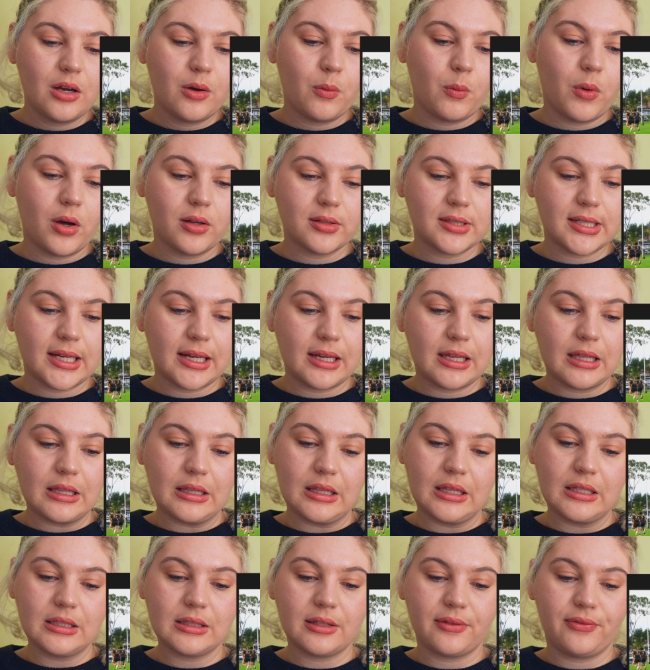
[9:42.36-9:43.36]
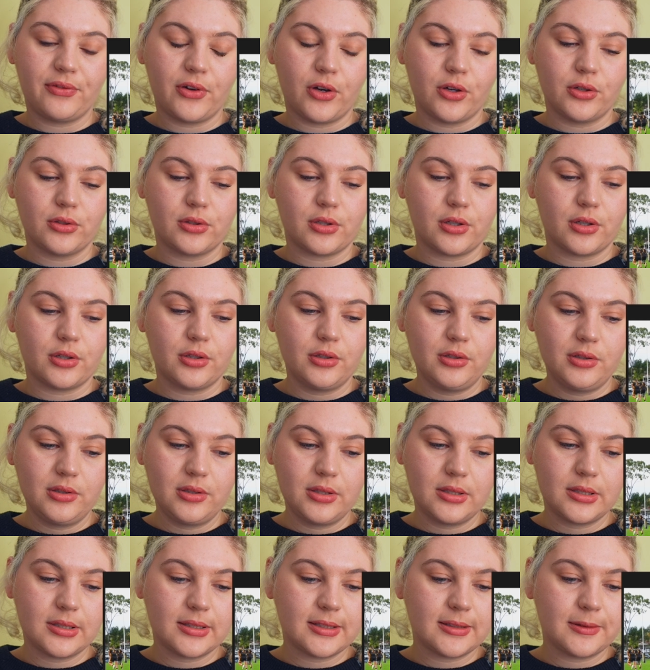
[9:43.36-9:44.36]
while taking these photos.
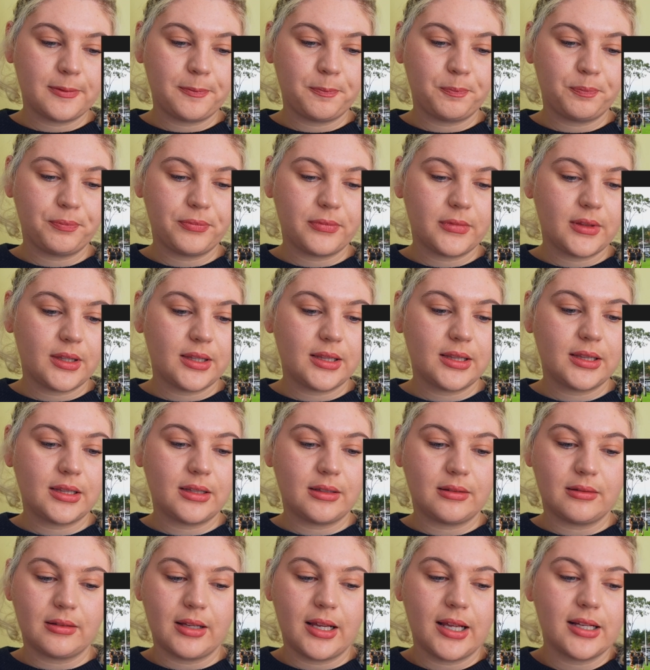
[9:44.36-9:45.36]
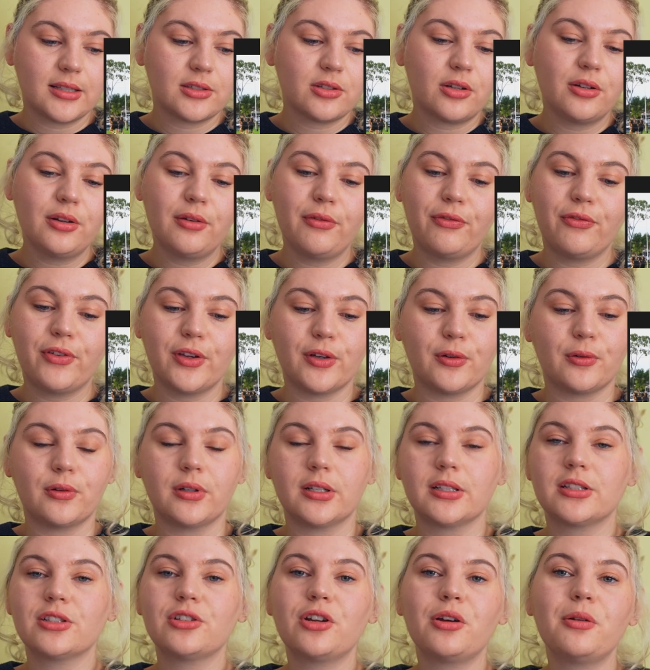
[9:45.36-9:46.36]
It's on a field.
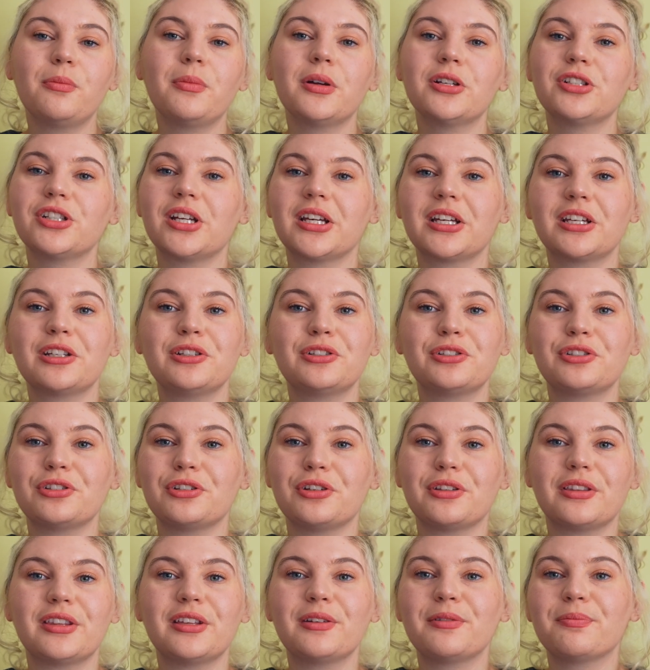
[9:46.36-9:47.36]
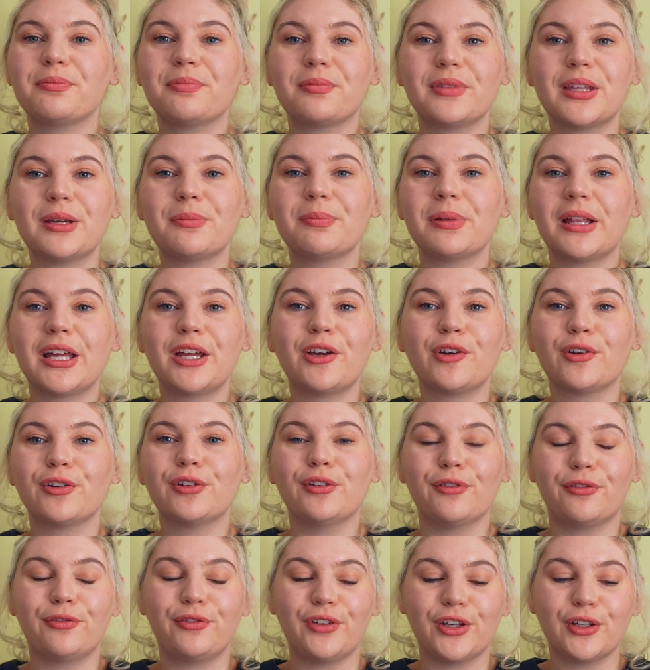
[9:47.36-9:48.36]
It's not much I can do. They're playing on
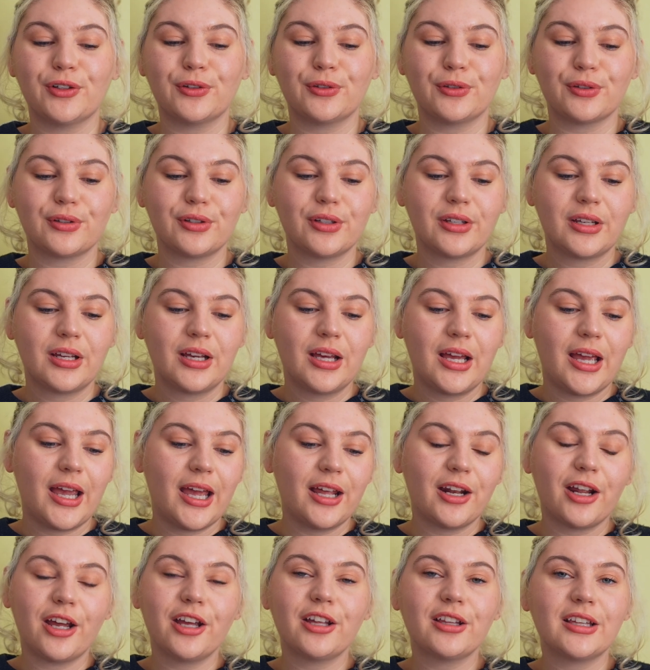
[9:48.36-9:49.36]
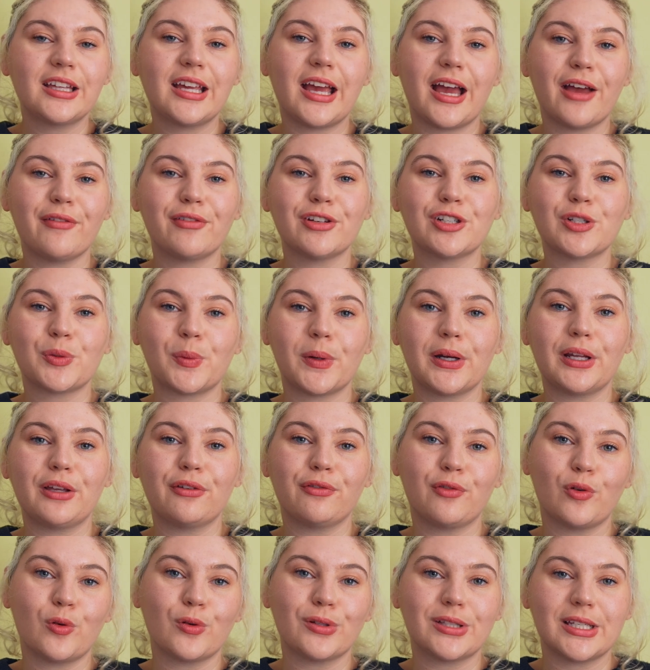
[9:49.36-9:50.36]
a field, and I only have a
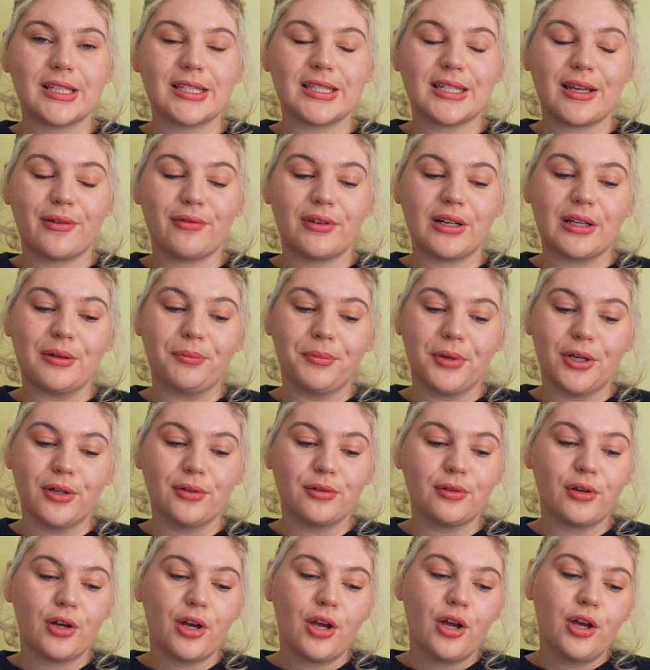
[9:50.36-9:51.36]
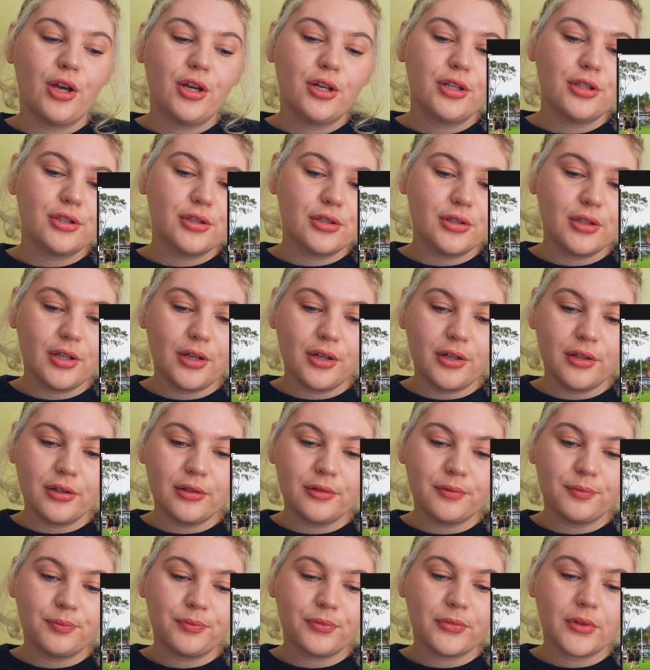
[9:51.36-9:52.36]
24-70mm.
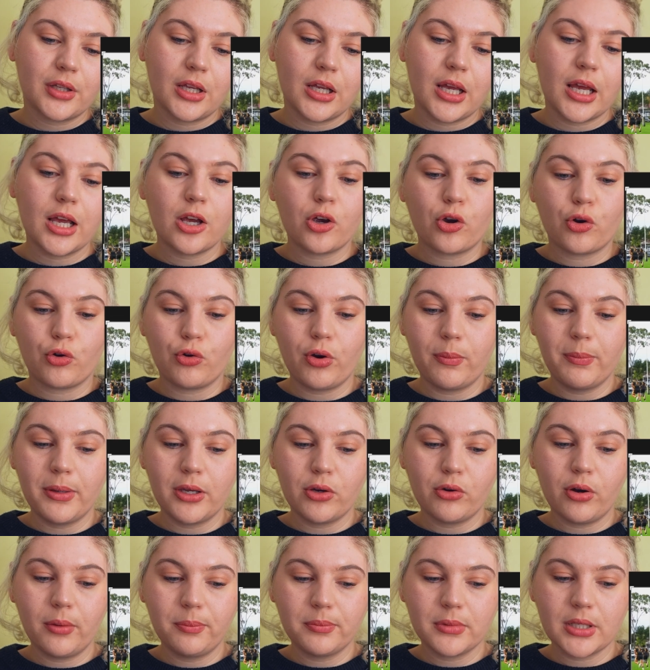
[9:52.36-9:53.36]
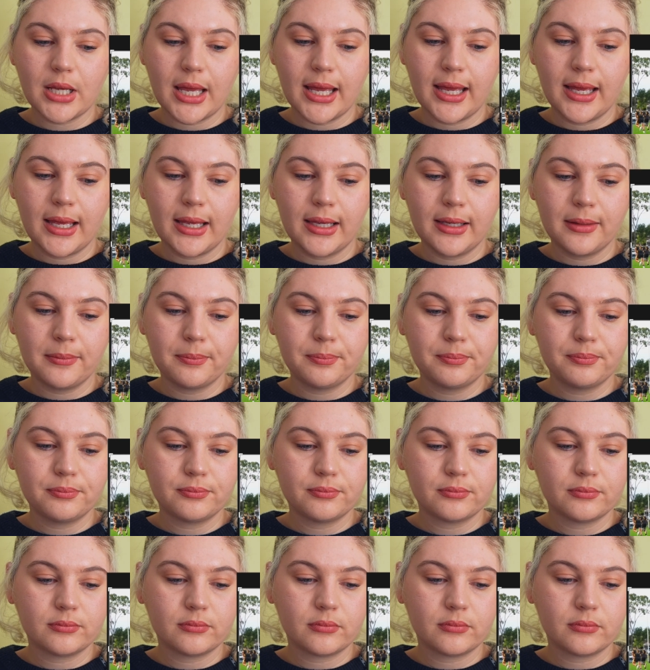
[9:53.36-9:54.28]
So croppy crop time.